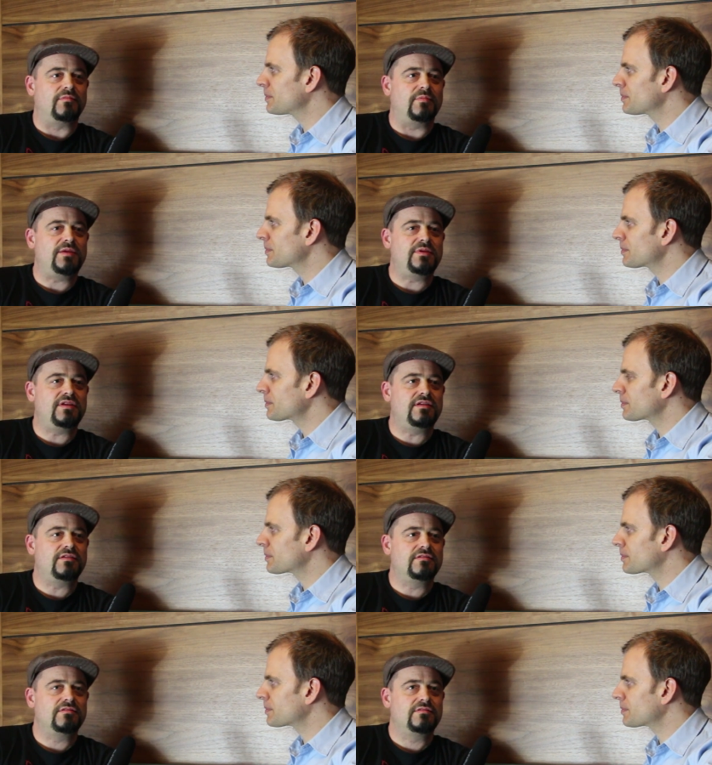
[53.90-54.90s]

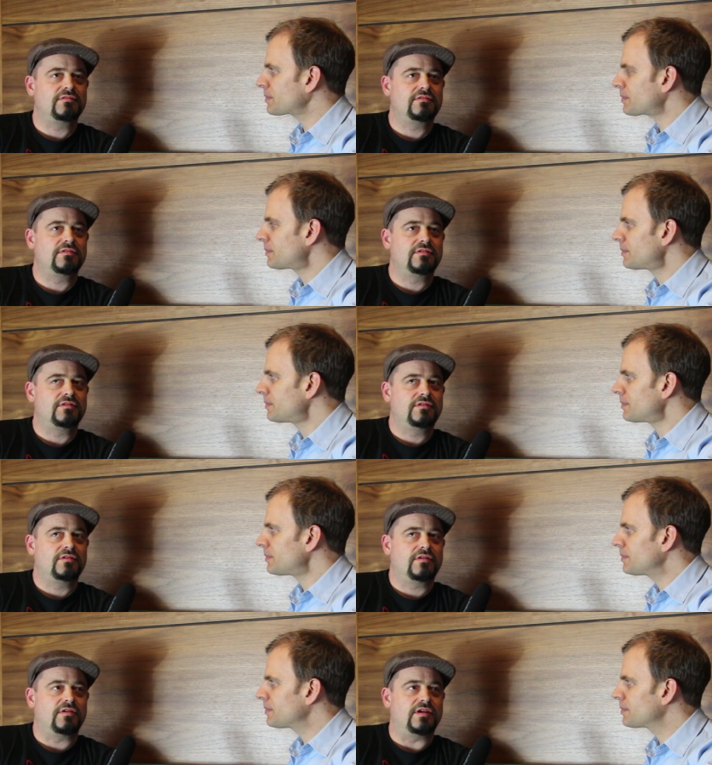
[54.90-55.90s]
Speaker 1: Maybe
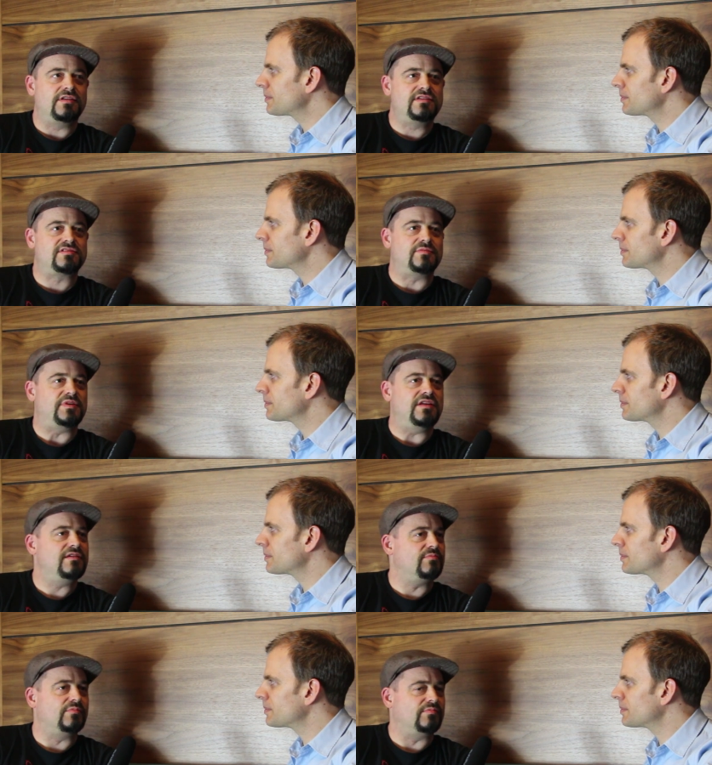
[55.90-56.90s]
it needs to
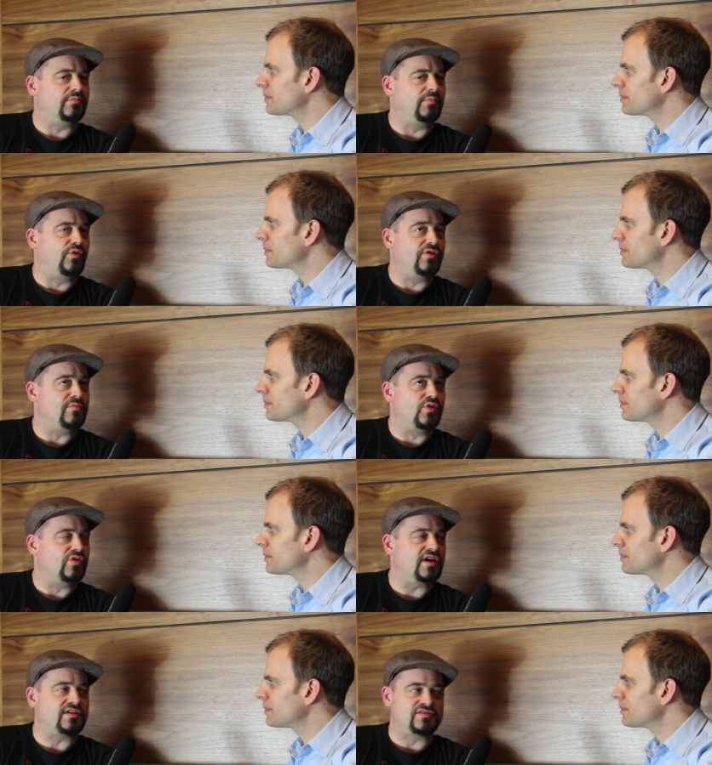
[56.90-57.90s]
be more and
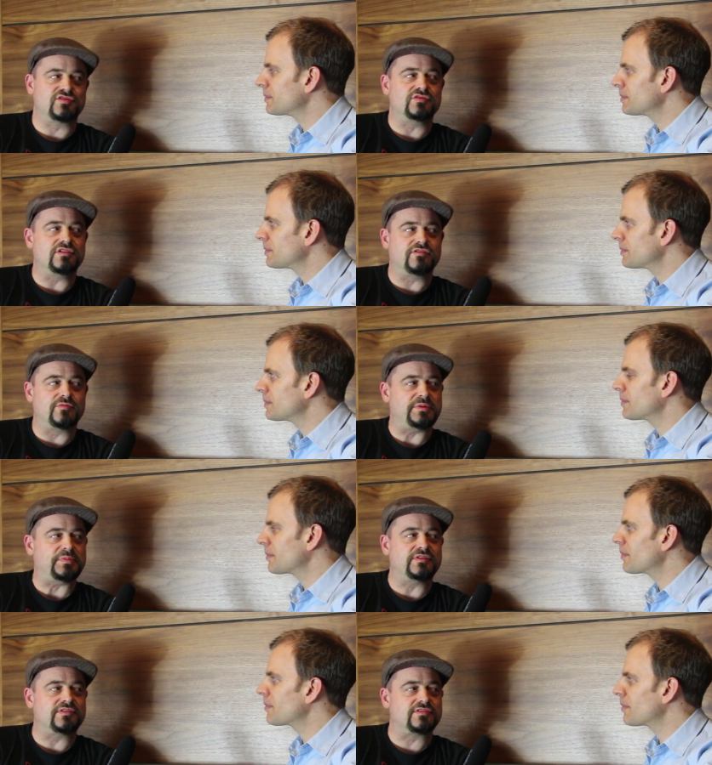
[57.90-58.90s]
more like a story for
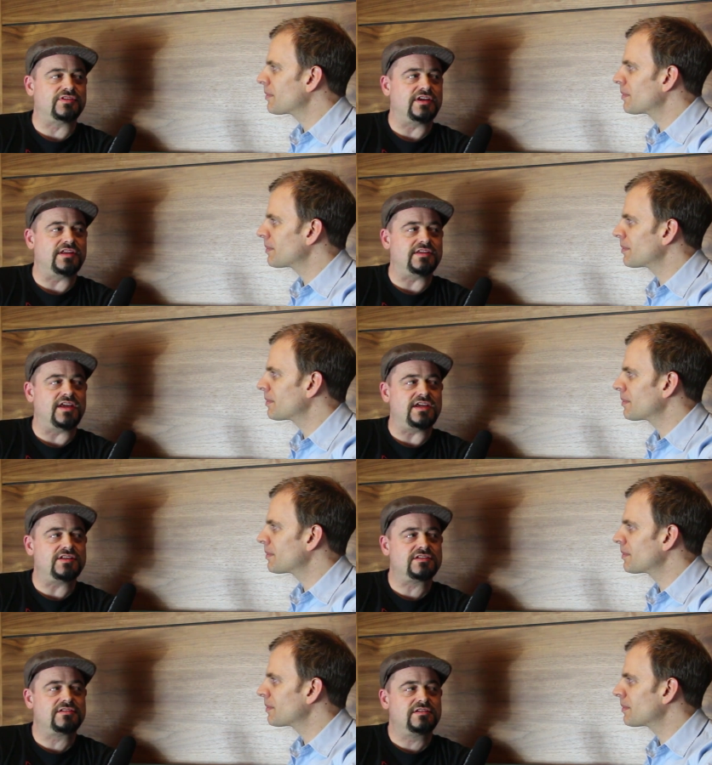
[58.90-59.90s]
people to get
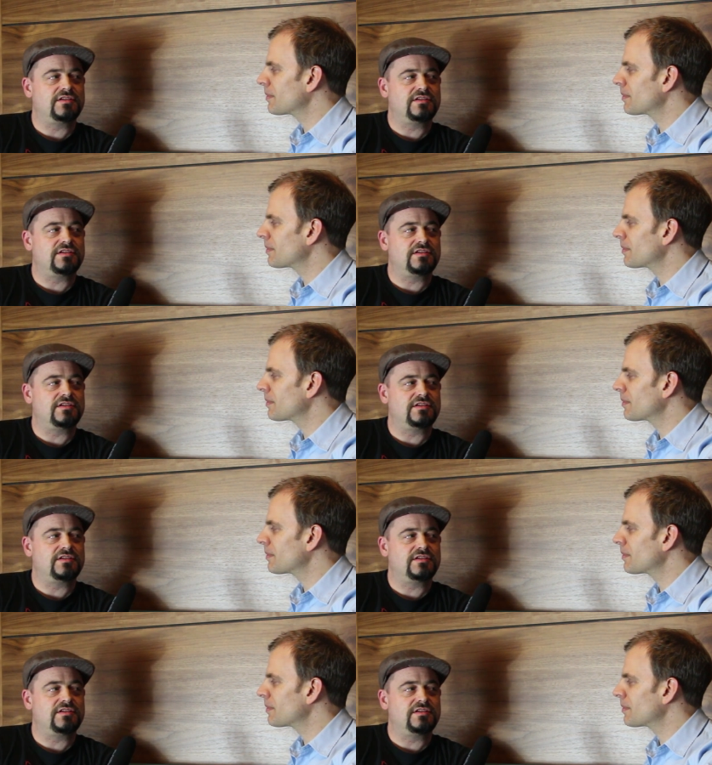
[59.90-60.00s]
engaged